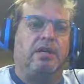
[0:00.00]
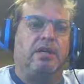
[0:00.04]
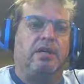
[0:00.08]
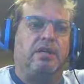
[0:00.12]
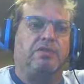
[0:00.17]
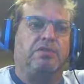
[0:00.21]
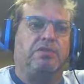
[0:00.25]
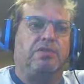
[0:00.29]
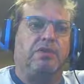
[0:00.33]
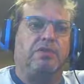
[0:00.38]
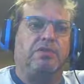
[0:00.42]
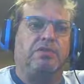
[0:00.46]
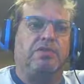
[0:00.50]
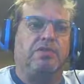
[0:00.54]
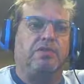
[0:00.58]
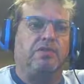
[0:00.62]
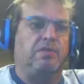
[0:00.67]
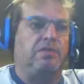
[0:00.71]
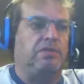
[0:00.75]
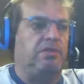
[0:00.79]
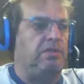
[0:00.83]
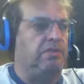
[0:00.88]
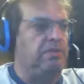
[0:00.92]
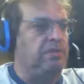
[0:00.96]
Intro
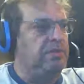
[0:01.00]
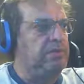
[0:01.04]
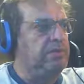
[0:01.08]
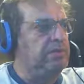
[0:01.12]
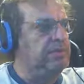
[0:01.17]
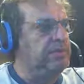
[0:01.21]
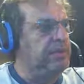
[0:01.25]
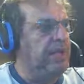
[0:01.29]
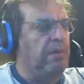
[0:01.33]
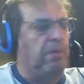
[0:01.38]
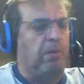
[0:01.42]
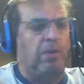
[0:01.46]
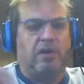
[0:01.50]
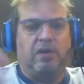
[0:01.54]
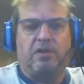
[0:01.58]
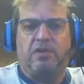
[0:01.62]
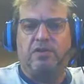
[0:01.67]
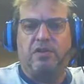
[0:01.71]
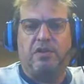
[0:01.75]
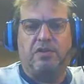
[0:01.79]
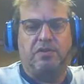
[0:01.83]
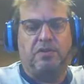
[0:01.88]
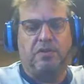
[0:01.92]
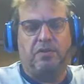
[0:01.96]
to Network
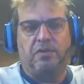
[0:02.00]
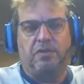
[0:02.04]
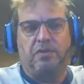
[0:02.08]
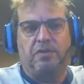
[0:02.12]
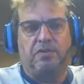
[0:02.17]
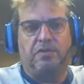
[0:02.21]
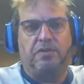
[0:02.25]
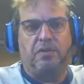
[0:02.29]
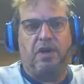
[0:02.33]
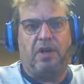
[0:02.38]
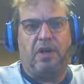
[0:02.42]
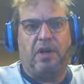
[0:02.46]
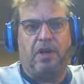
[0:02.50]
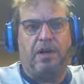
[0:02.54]
Essentials